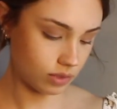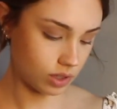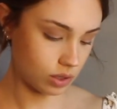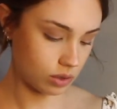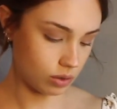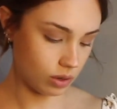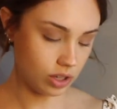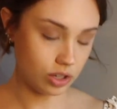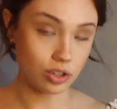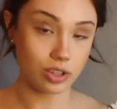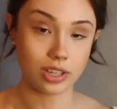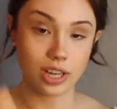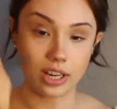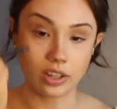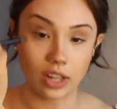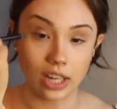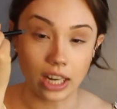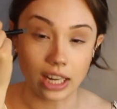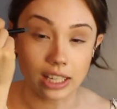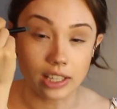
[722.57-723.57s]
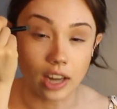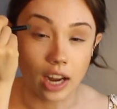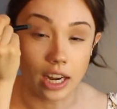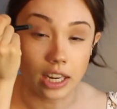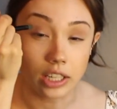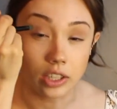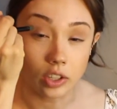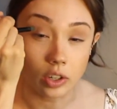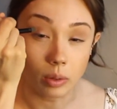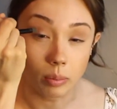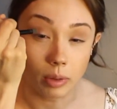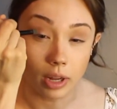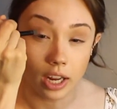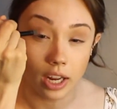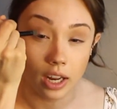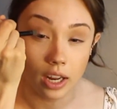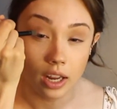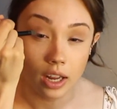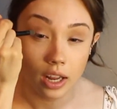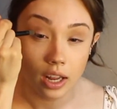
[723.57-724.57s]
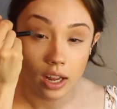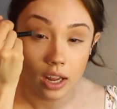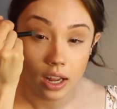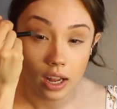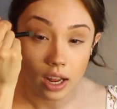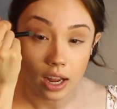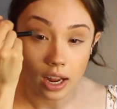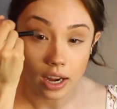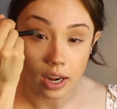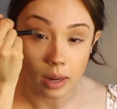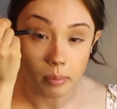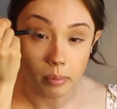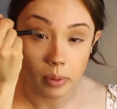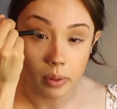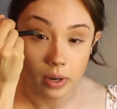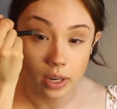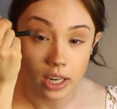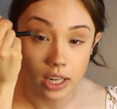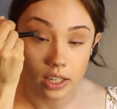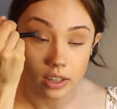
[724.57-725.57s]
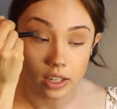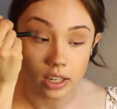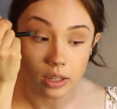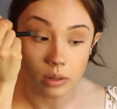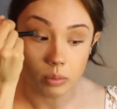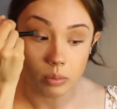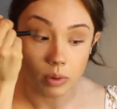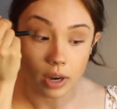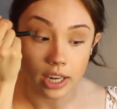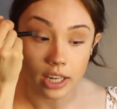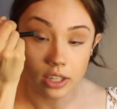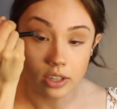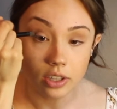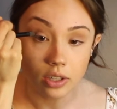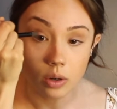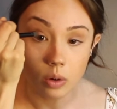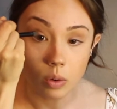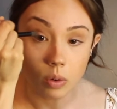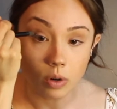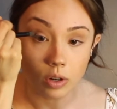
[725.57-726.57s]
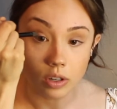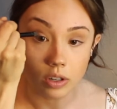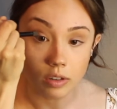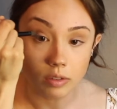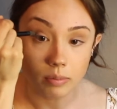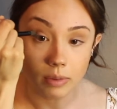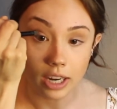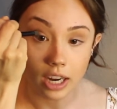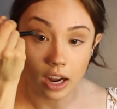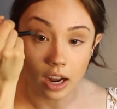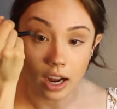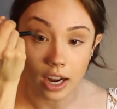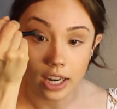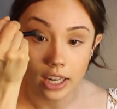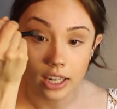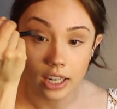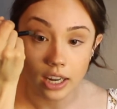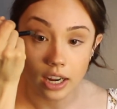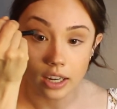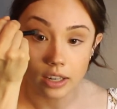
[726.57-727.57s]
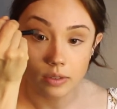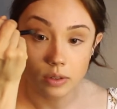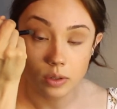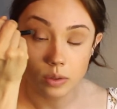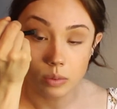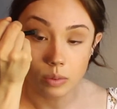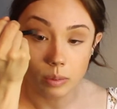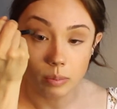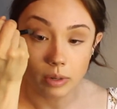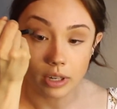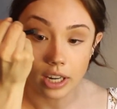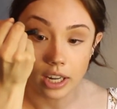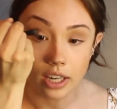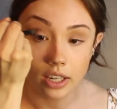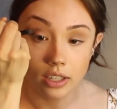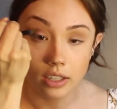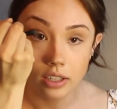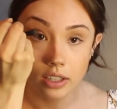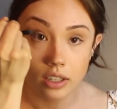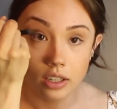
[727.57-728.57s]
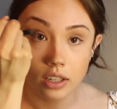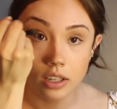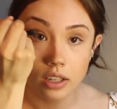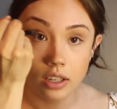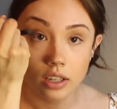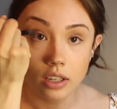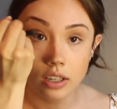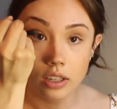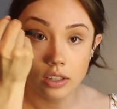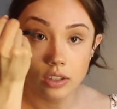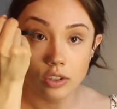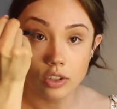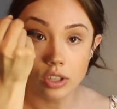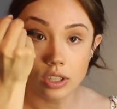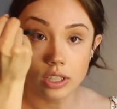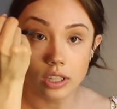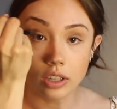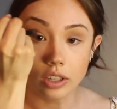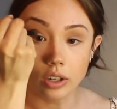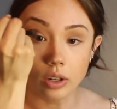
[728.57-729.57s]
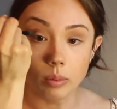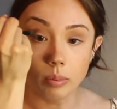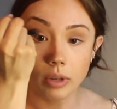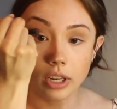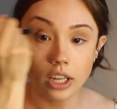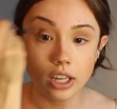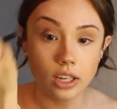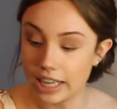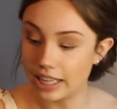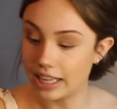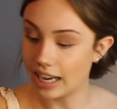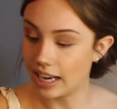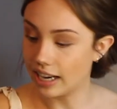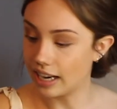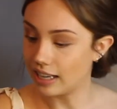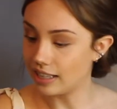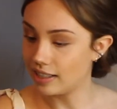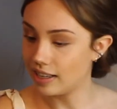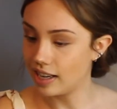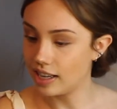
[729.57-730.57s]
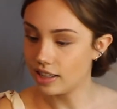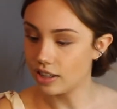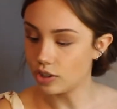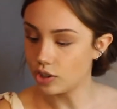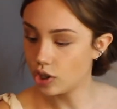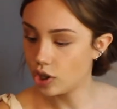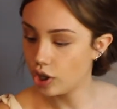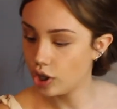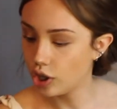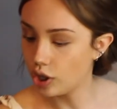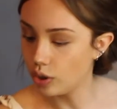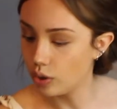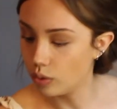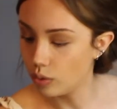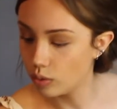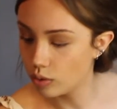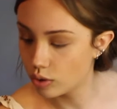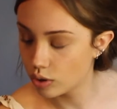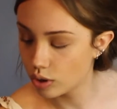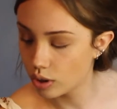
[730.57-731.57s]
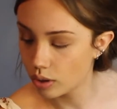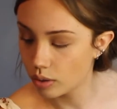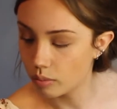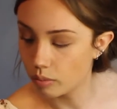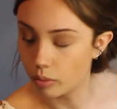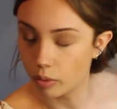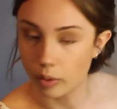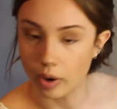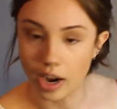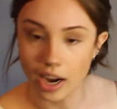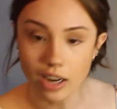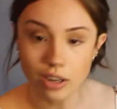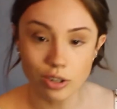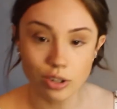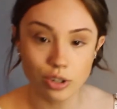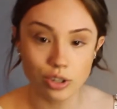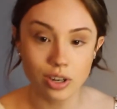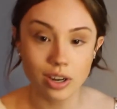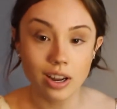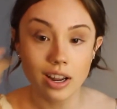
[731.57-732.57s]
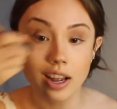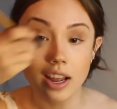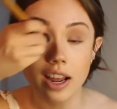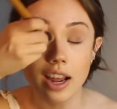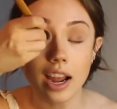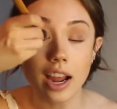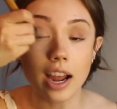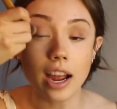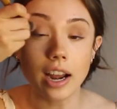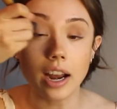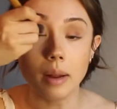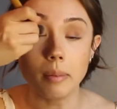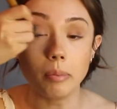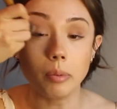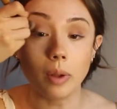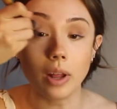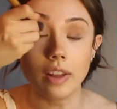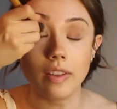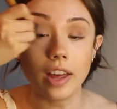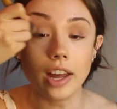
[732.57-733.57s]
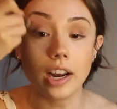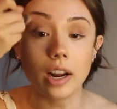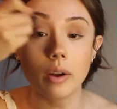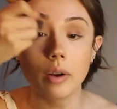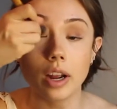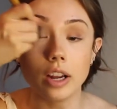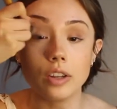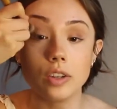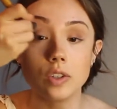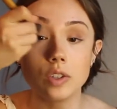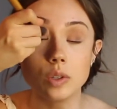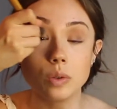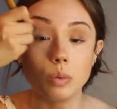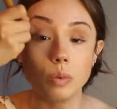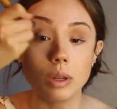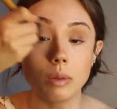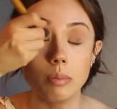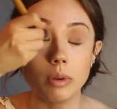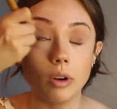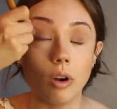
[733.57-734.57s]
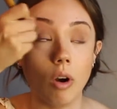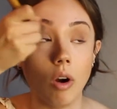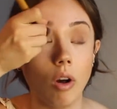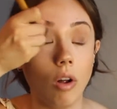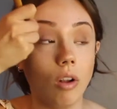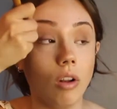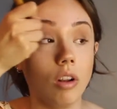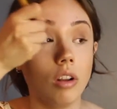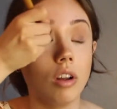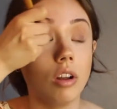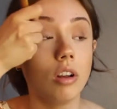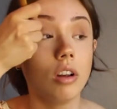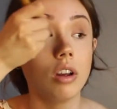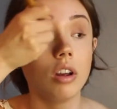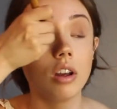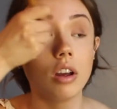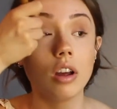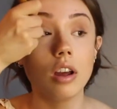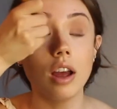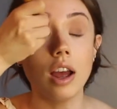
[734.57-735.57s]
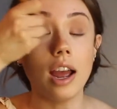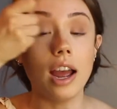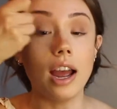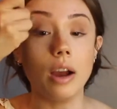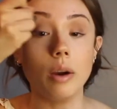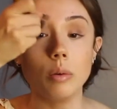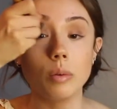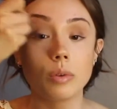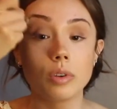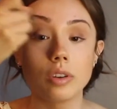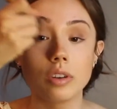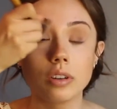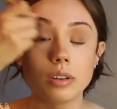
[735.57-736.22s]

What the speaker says: So I just take like a tiny little bit and I put it like right at the corner of my eye and I kind of sweep it in just a little bit. Again, I take this huge brush and I blend that out. I sweep it all out.